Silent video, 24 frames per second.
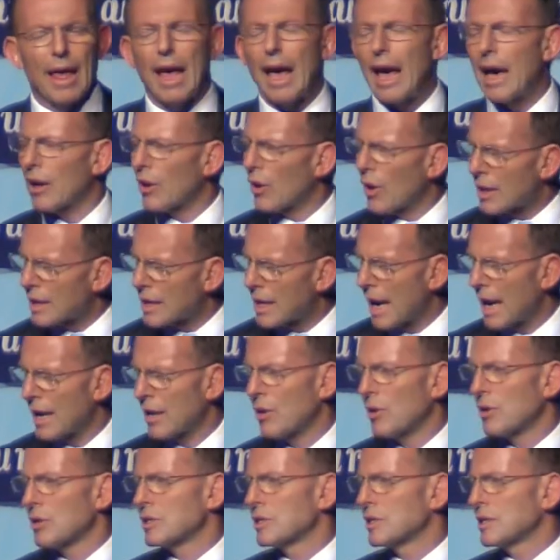And I
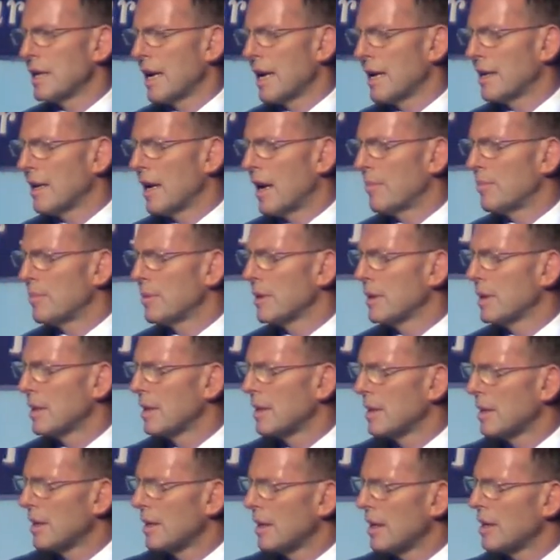cannot stand up
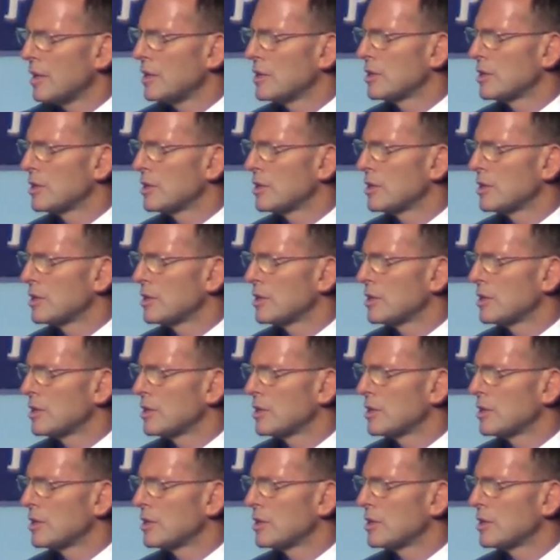and